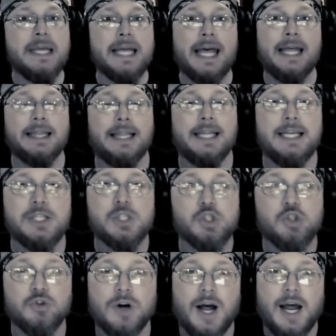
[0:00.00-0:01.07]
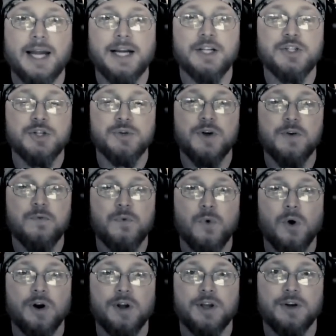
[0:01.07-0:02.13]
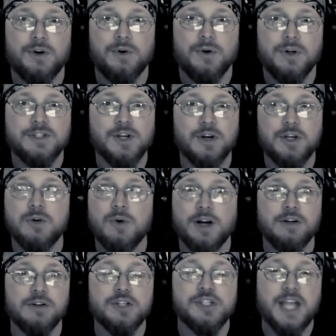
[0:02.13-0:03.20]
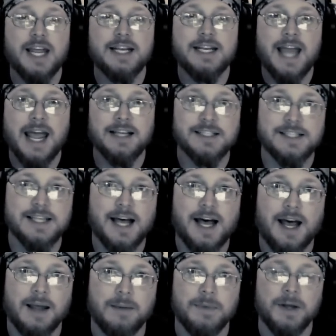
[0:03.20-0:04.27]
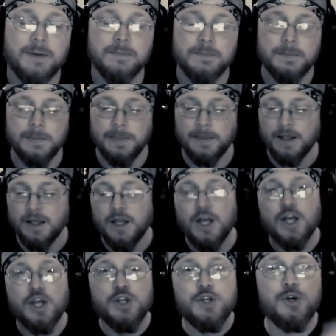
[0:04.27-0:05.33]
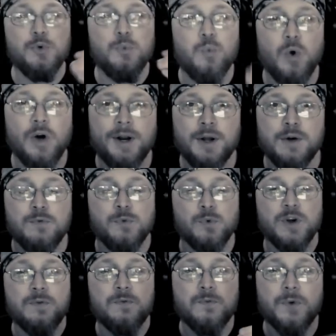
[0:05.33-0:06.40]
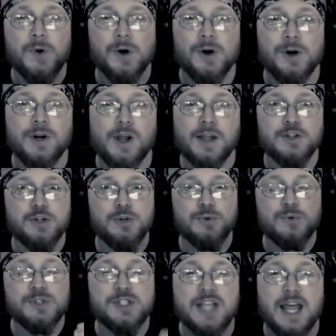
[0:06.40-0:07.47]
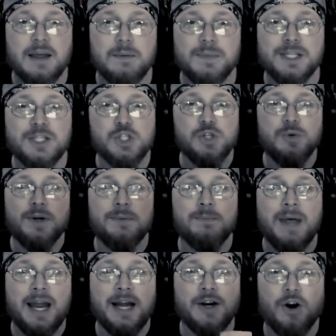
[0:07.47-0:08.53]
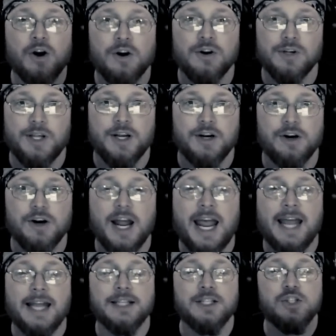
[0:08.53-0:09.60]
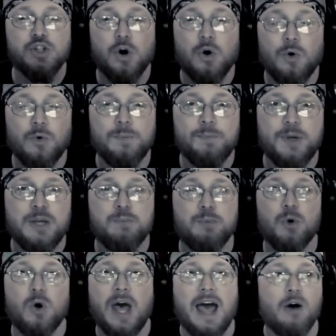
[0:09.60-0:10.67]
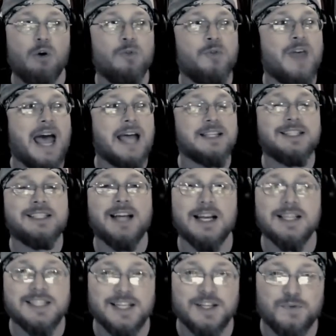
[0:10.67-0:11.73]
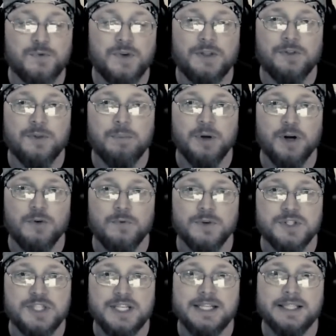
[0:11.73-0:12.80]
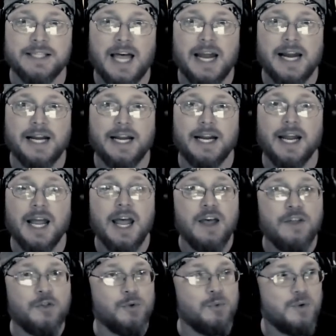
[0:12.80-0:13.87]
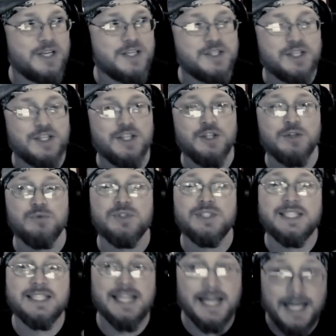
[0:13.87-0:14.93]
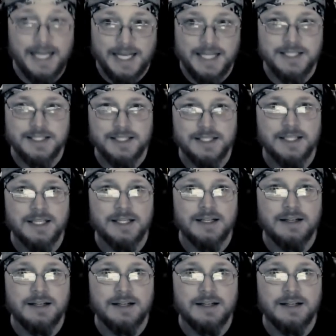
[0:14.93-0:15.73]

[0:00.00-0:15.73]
me at least try to do it for you so you understand next time. You would have referred to statements you had made earlier and told people how that doesn't fit the bill for sea lioning. The reason you didn't